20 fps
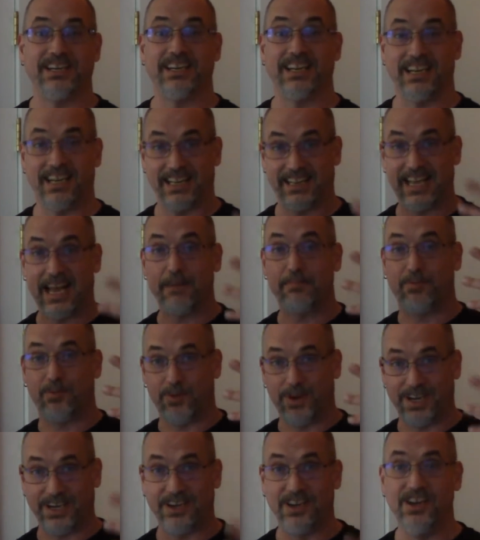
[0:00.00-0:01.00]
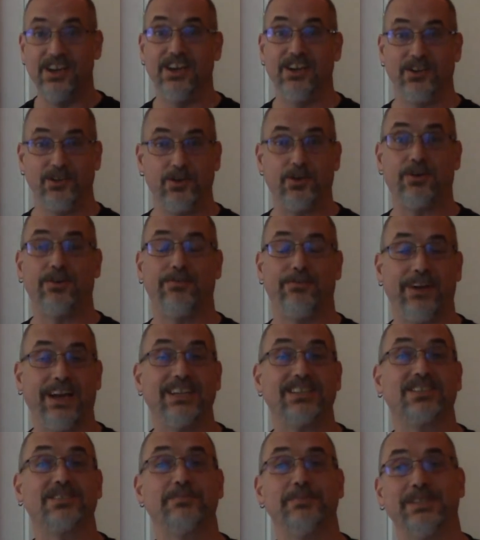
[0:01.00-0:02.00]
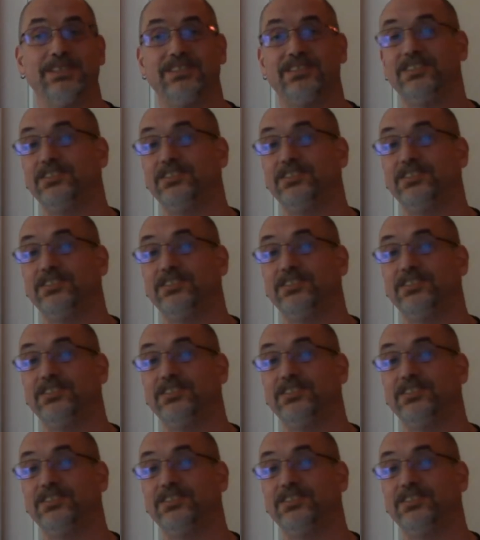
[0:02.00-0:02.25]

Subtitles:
and at that point your vestment